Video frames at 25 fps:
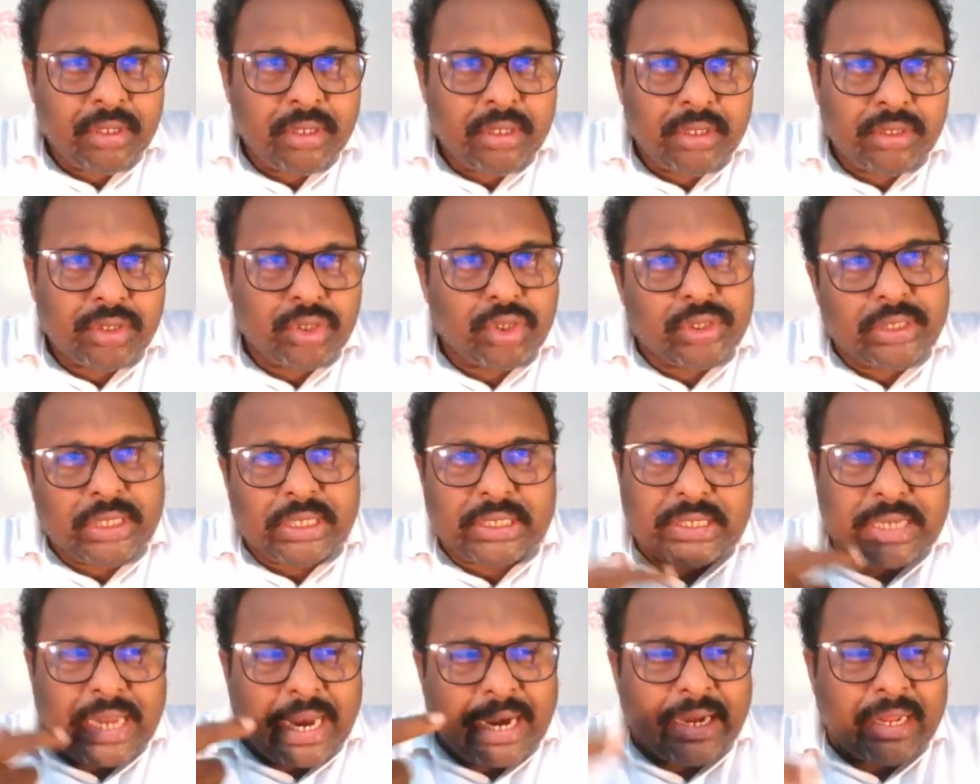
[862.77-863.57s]
So
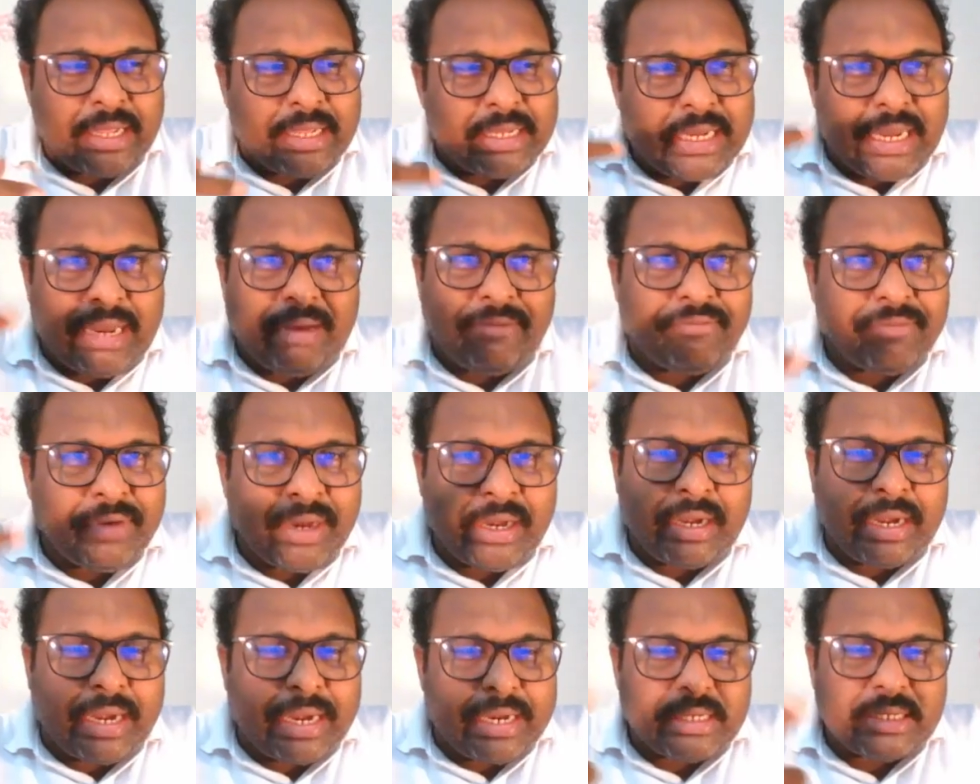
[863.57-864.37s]
just add a left
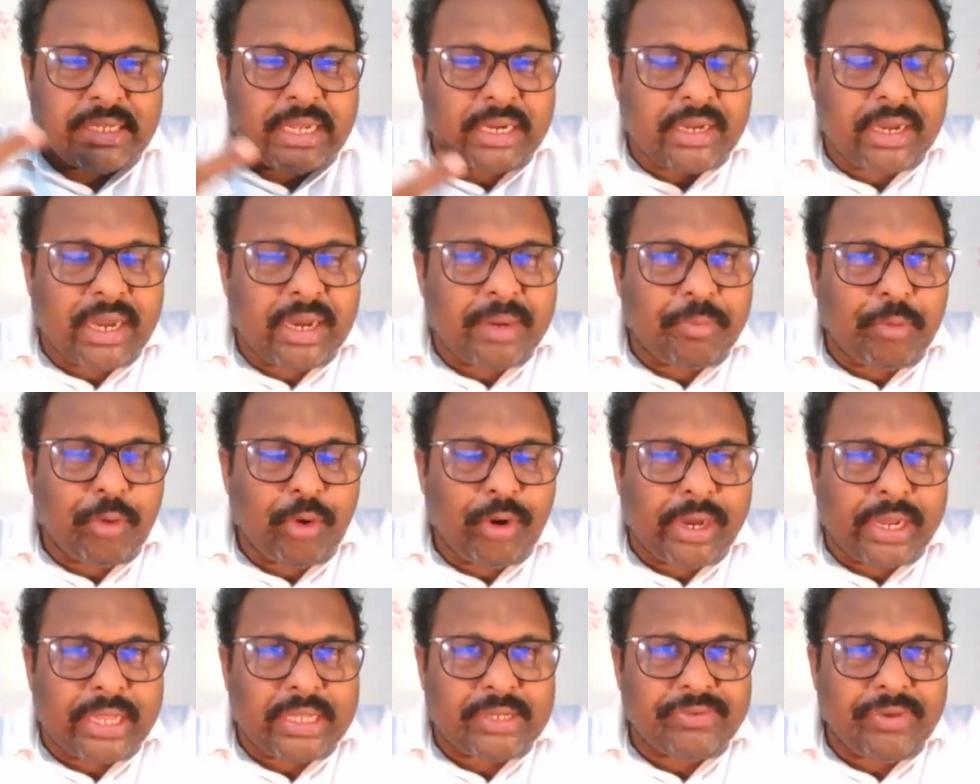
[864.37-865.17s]
and right circular
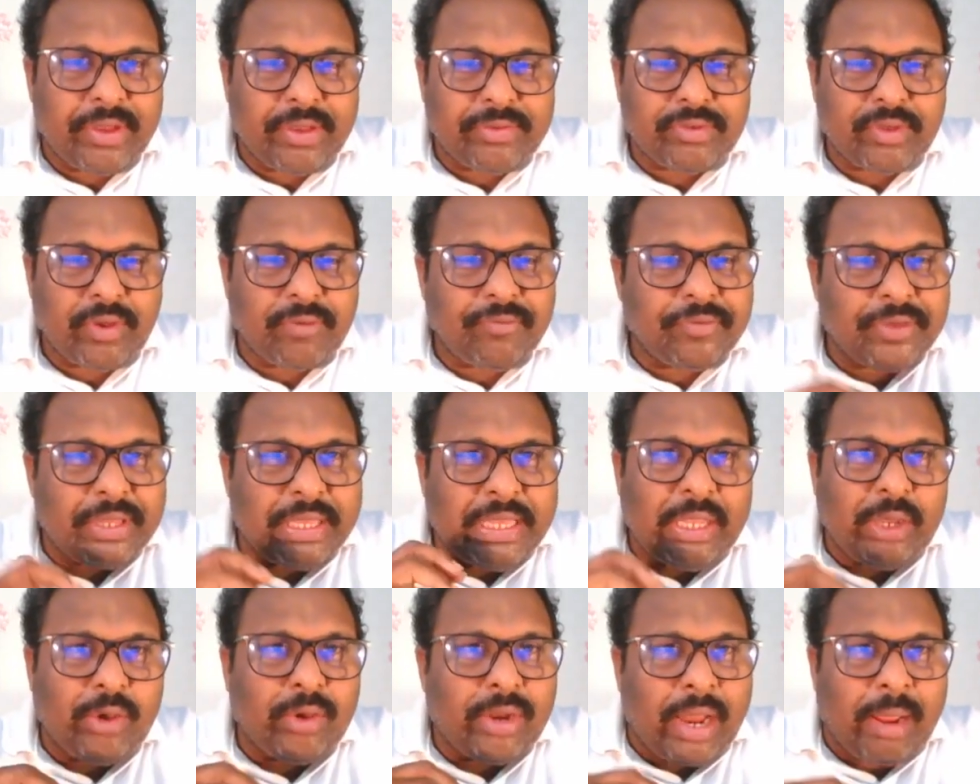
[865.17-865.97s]
polarized waves of
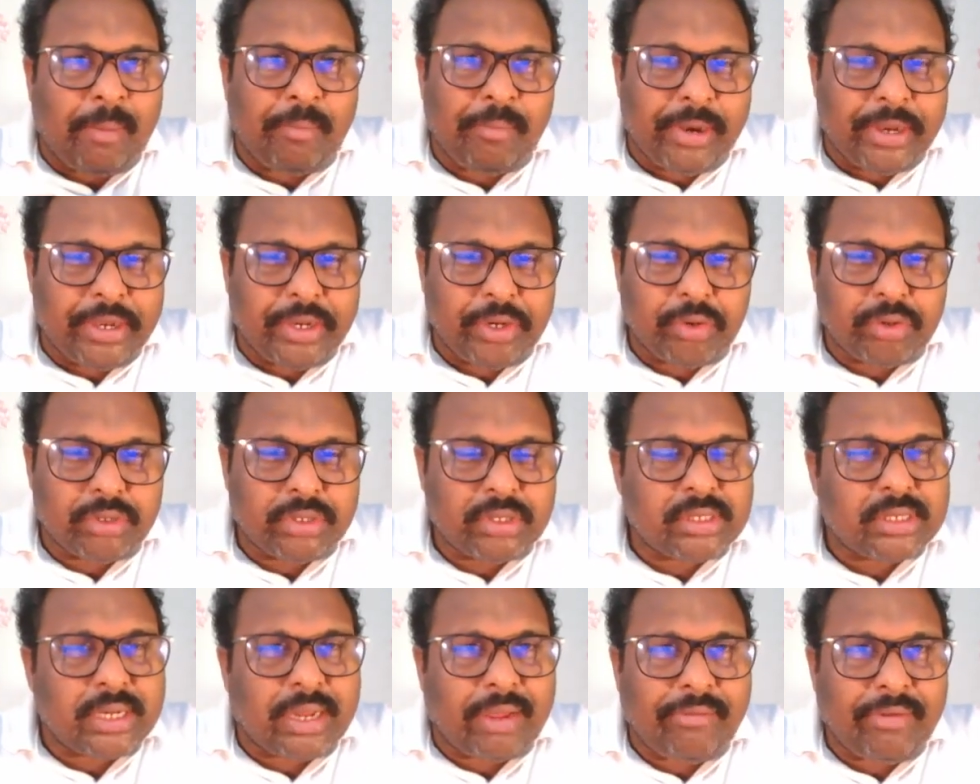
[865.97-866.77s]
equal
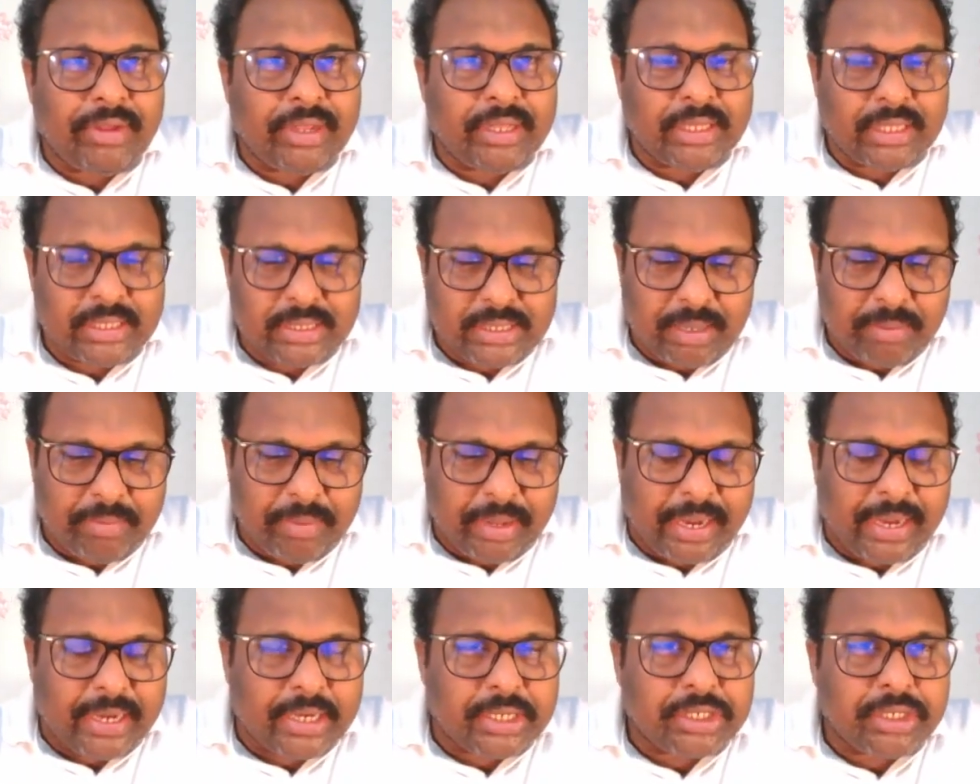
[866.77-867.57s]
amplitudes traveling in the same
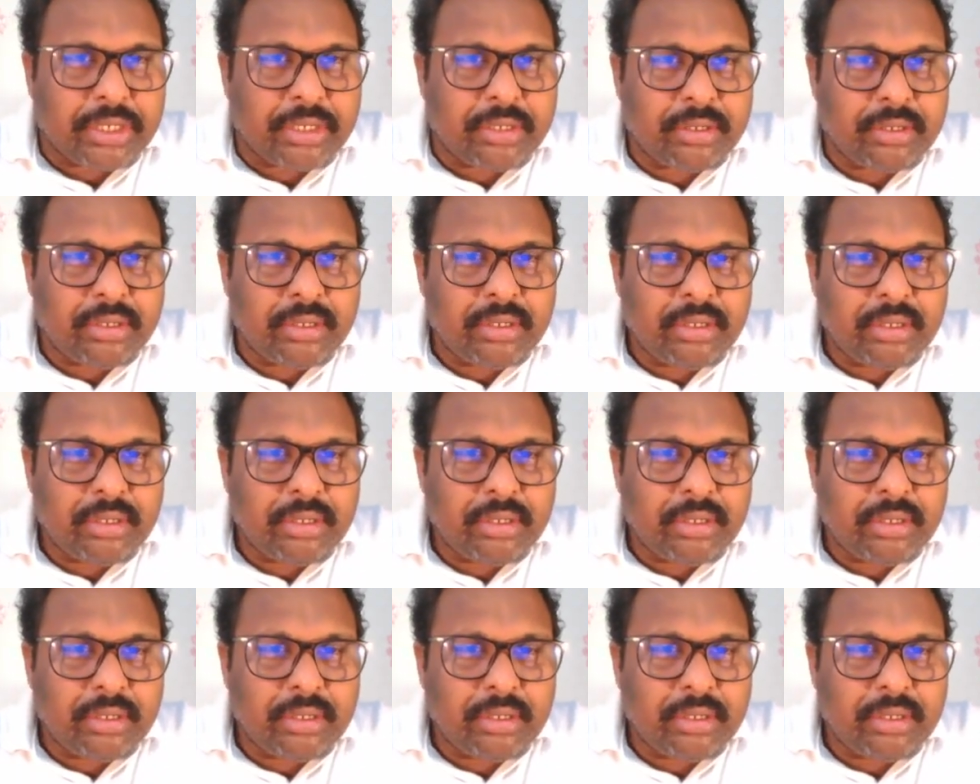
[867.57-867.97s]
direction.